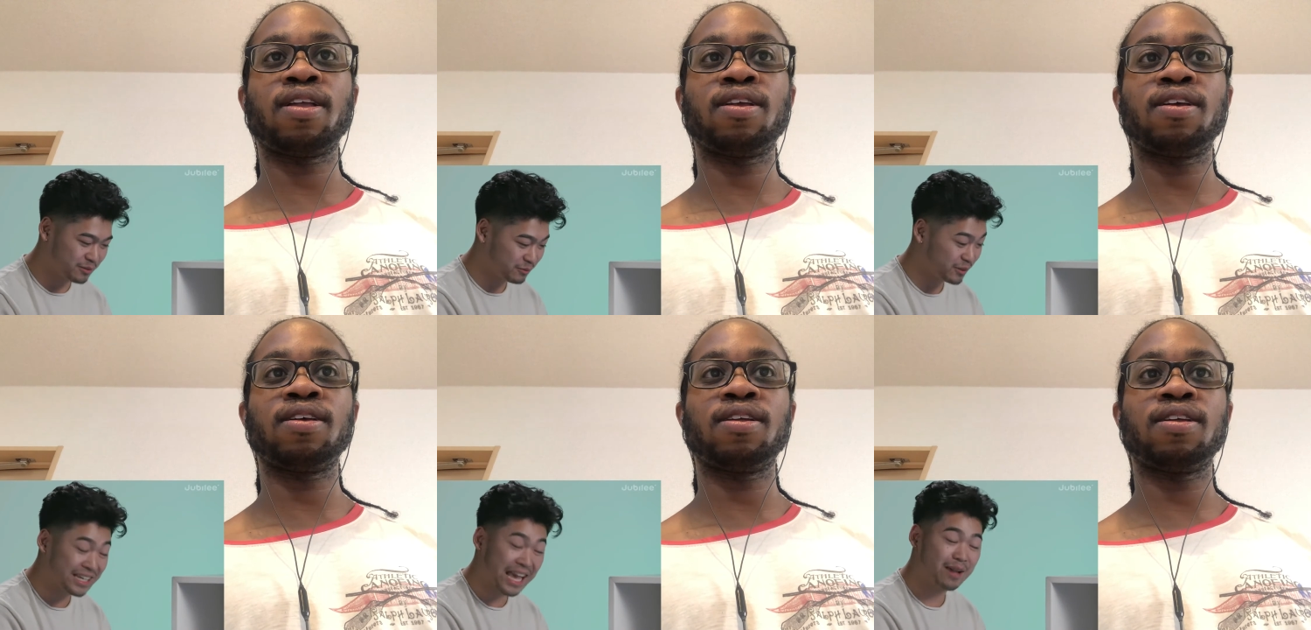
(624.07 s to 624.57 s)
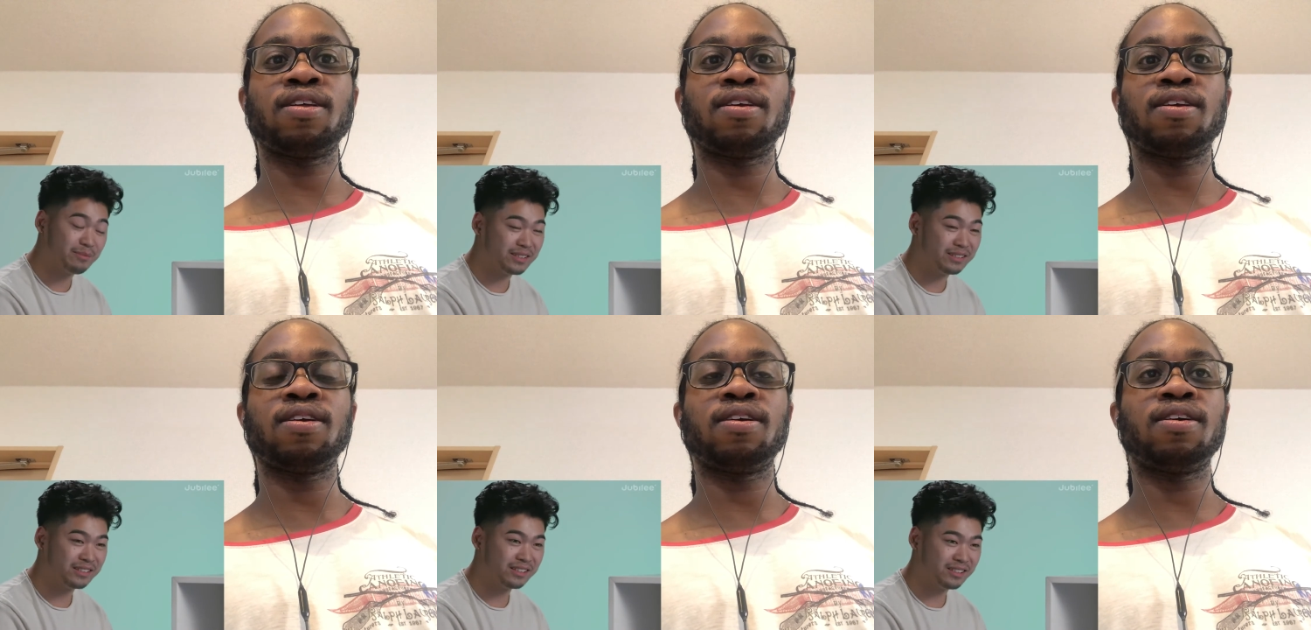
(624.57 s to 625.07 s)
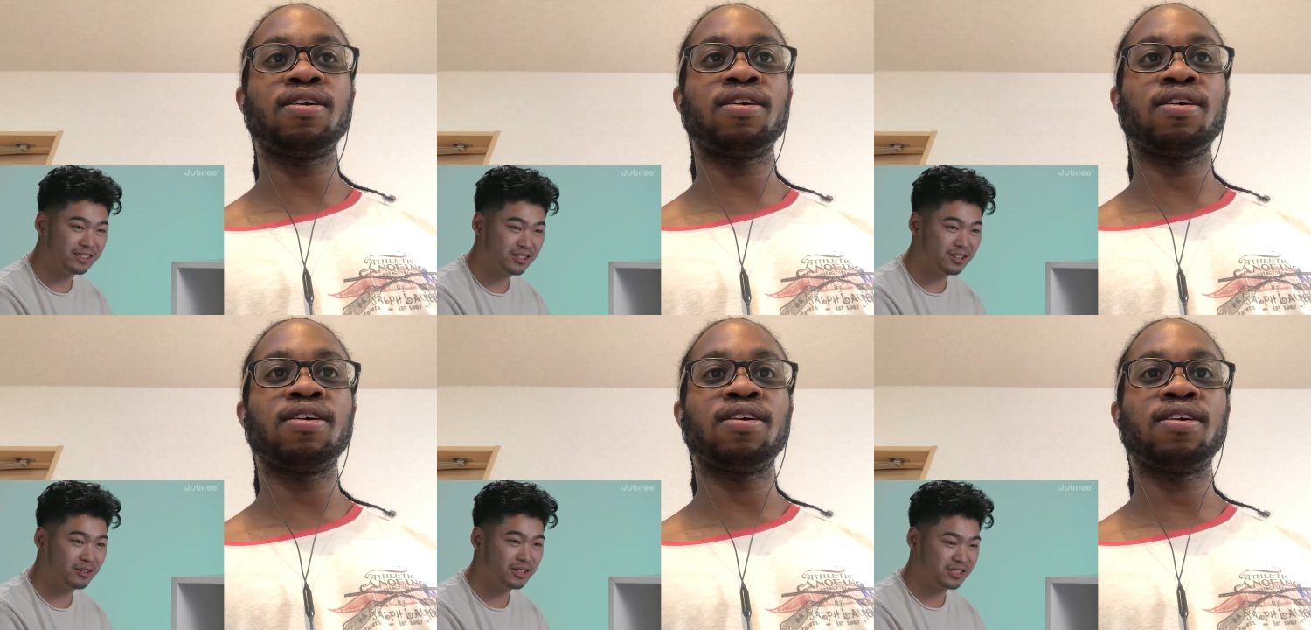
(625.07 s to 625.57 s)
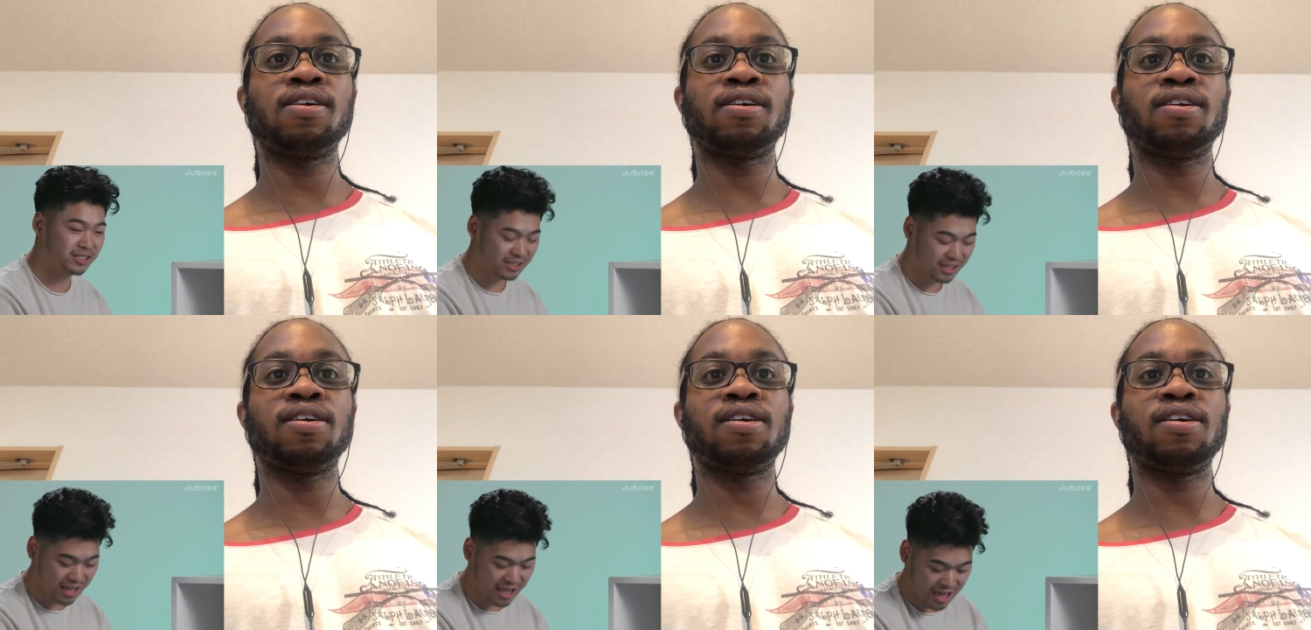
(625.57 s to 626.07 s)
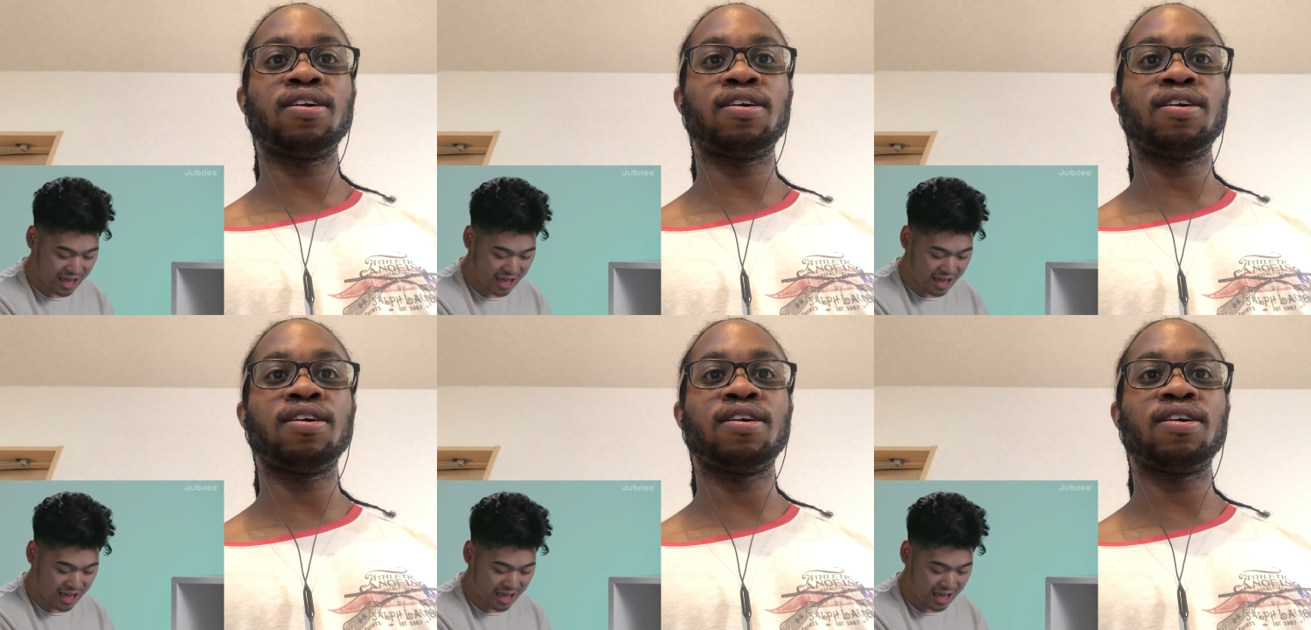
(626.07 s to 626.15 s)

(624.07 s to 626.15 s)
Speaker 1: feel really happy. You know, it's just,